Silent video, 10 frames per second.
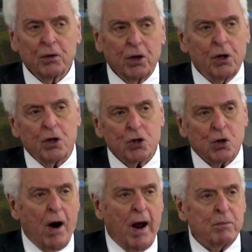that
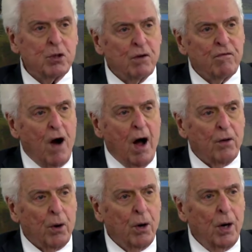describes the
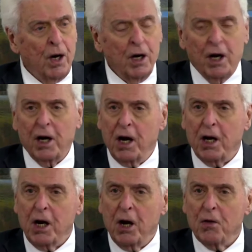Father in
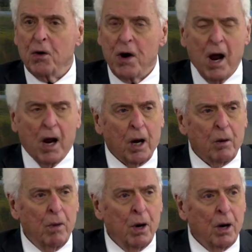any other
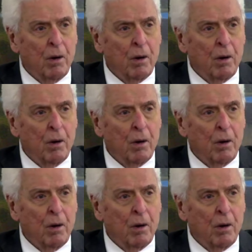name